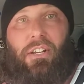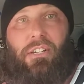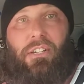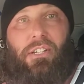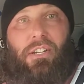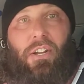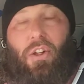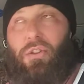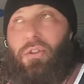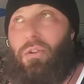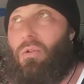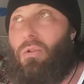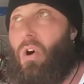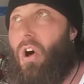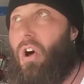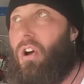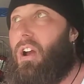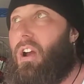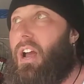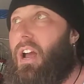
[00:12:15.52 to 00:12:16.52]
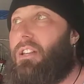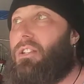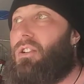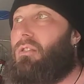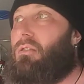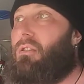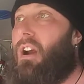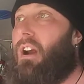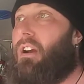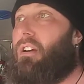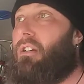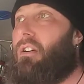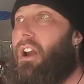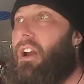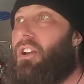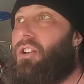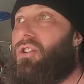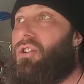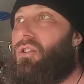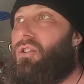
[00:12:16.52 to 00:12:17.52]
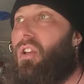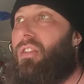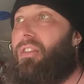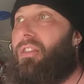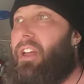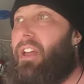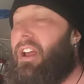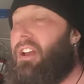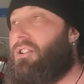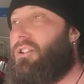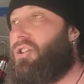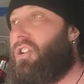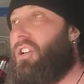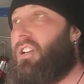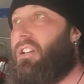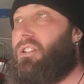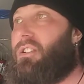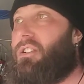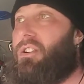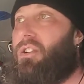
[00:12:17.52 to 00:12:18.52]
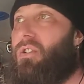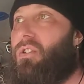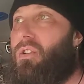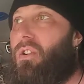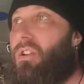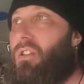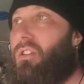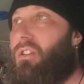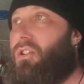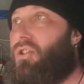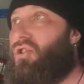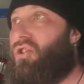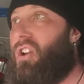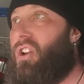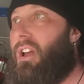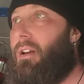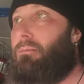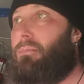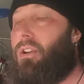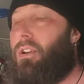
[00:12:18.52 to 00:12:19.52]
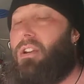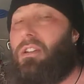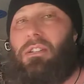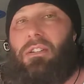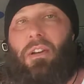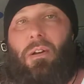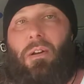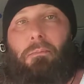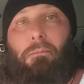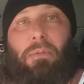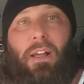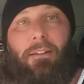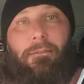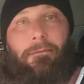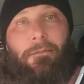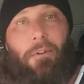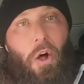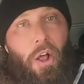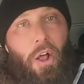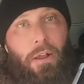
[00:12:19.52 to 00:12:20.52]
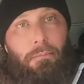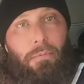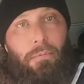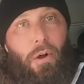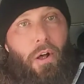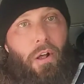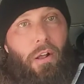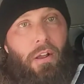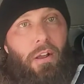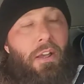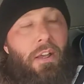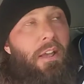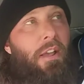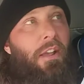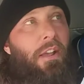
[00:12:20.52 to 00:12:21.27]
You can still do all kinds of recreational things. You can still go to the gym. You can still play volleyball.